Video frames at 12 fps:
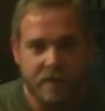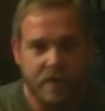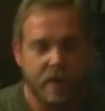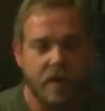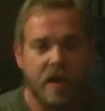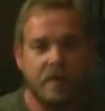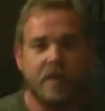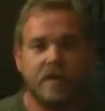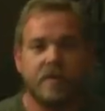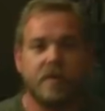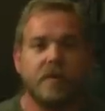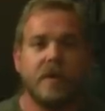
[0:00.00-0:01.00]
You know, I went
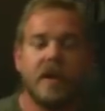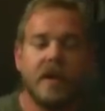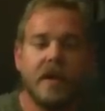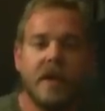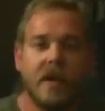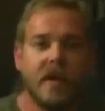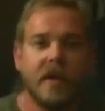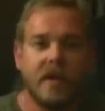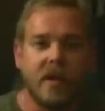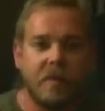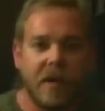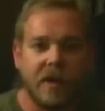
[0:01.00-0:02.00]
through a
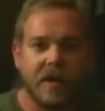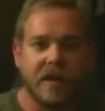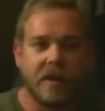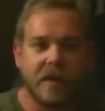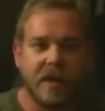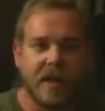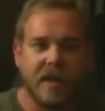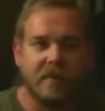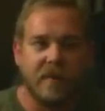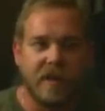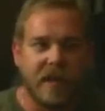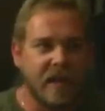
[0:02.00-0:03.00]
little period there where they
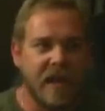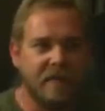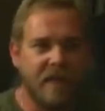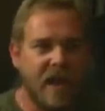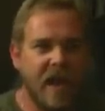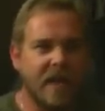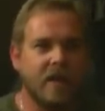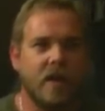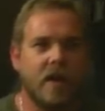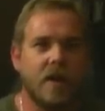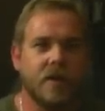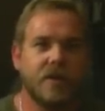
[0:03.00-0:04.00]
didn't have any
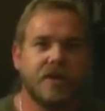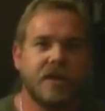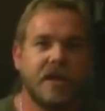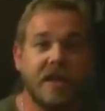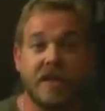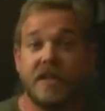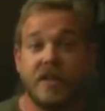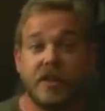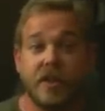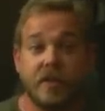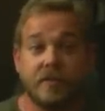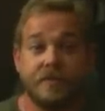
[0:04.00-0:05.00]
large in a
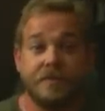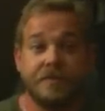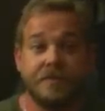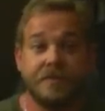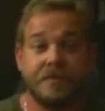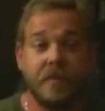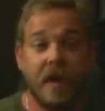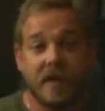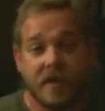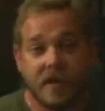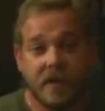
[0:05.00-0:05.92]
t-shirt. But